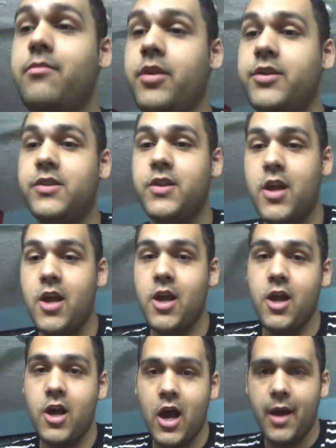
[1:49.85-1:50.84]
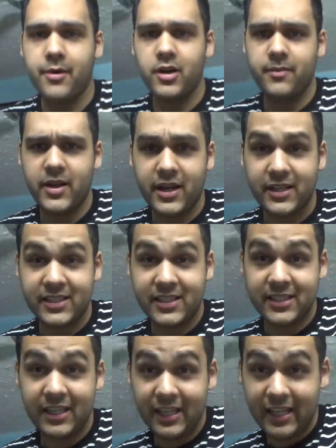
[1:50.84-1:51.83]
but I'm going to make a
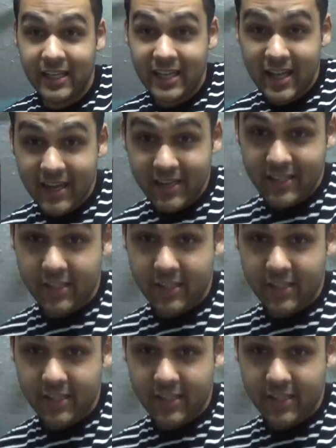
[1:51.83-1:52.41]
slight